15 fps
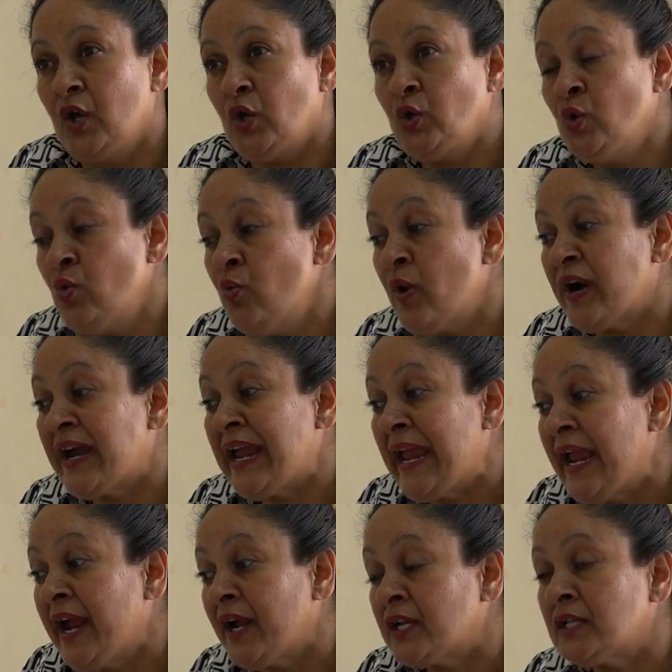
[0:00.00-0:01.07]
You were
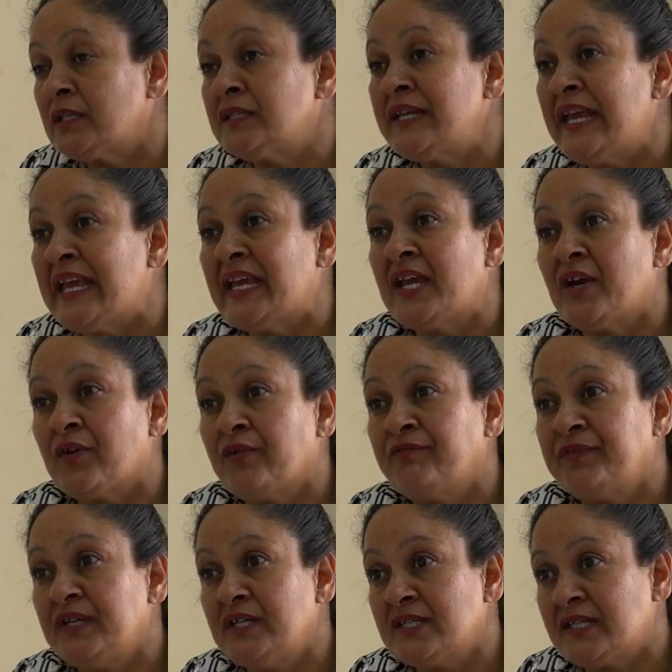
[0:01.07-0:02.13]
here to take care of
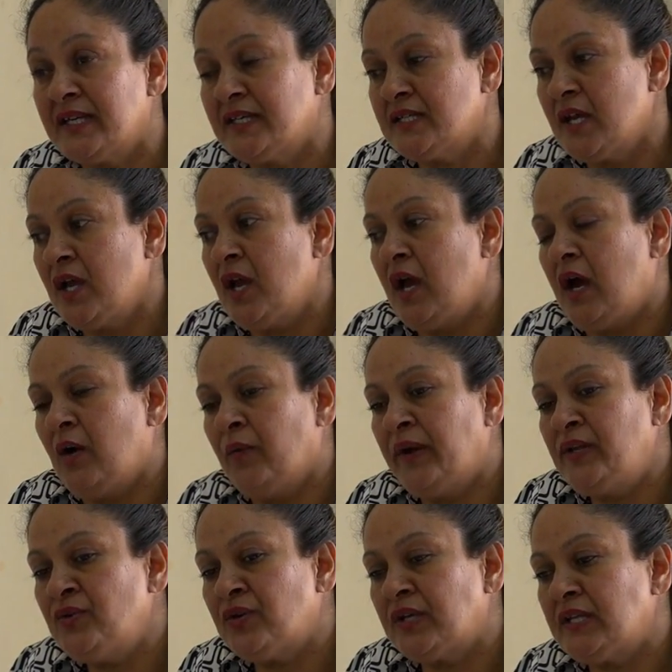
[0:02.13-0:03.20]
these kids. And
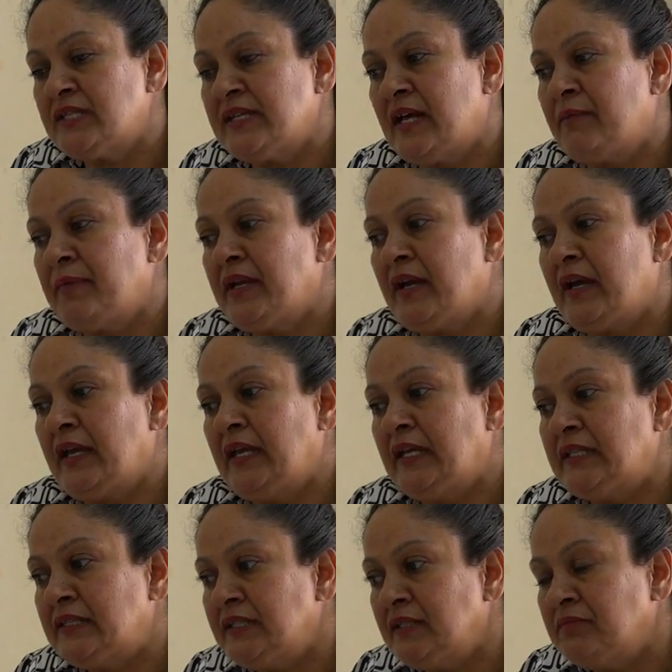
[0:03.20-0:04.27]
when you're going to tell me an
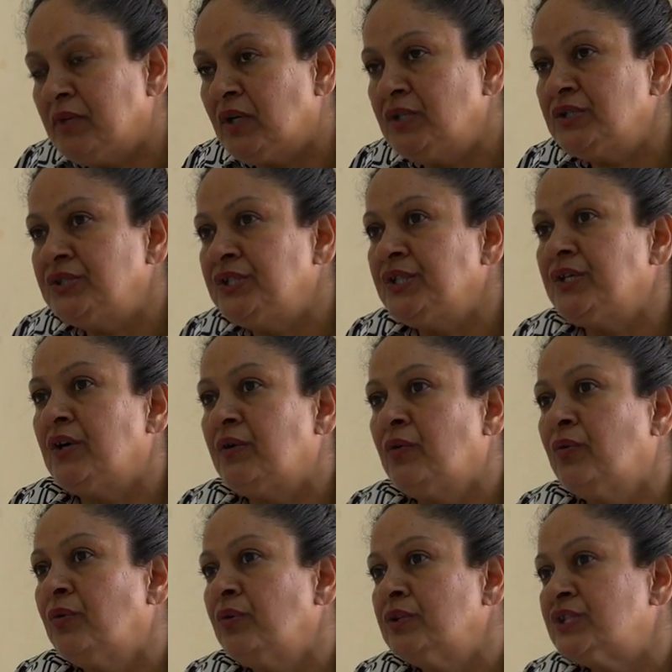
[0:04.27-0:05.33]

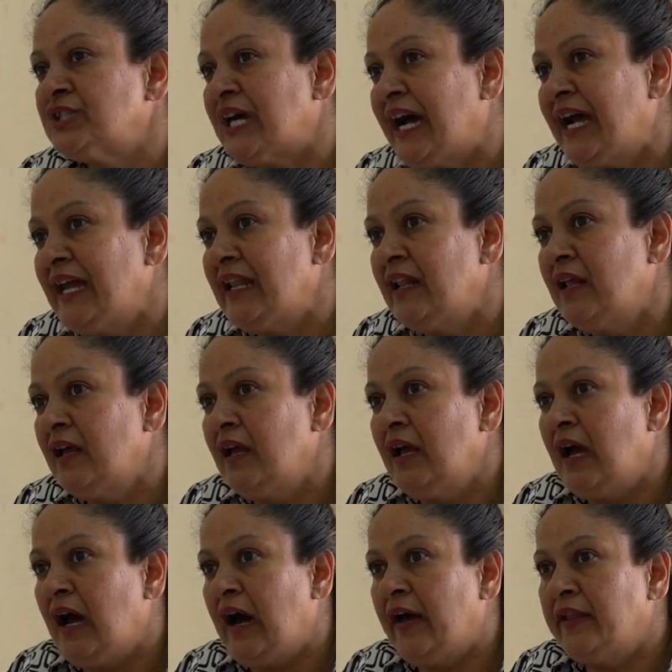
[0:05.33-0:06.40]
18-month-old child
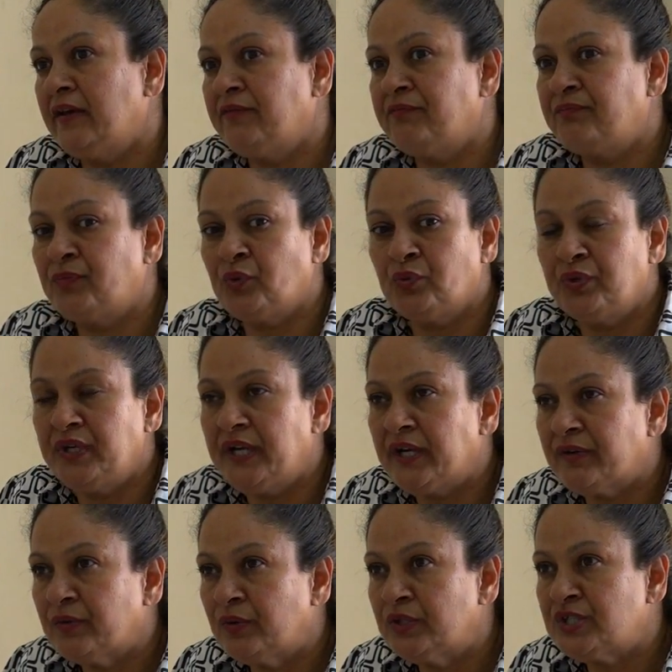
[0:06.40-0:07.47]
and a
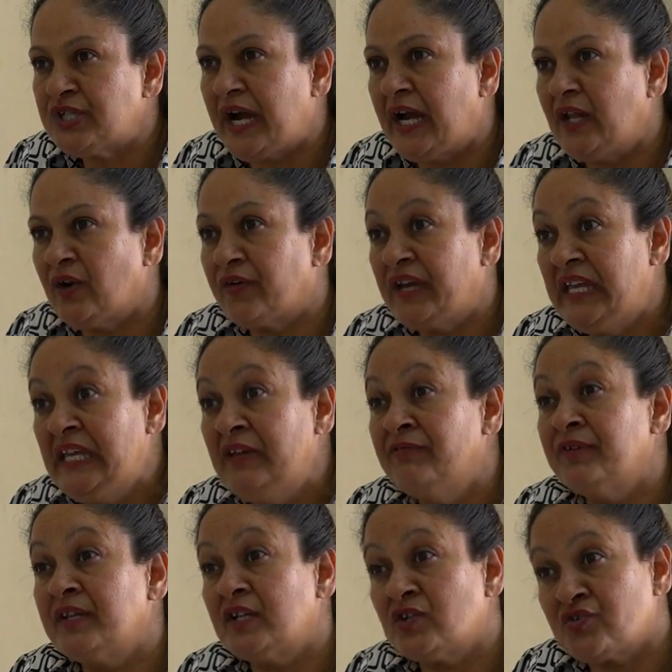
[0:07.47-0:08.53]
2-year-old child or
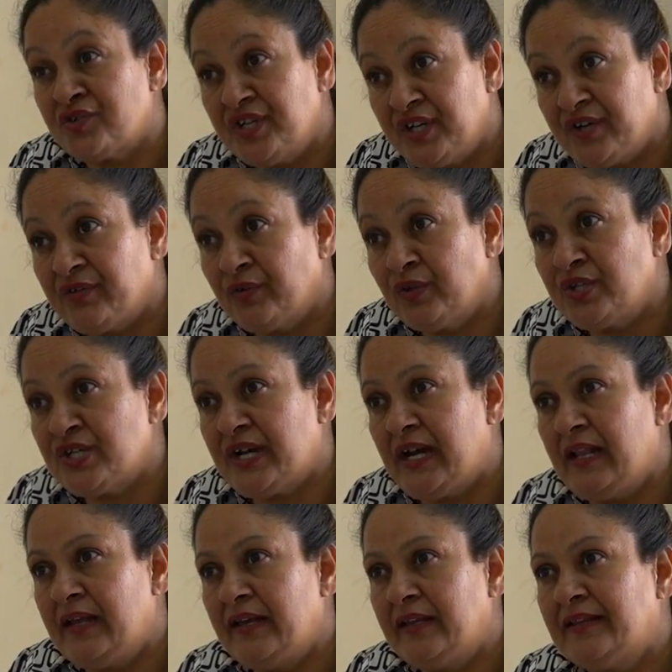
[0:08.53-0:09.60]
even a 3-year-old
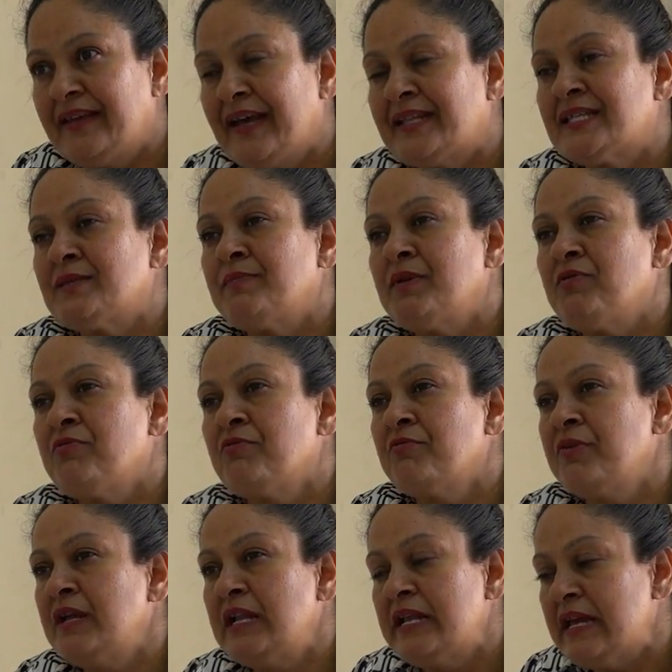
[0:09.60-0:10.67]
child, it gets me
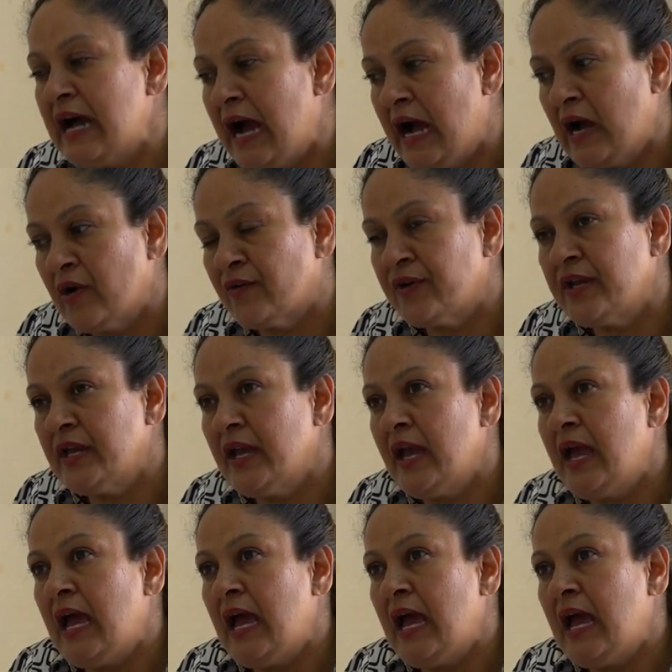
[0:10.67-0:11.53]
really angry.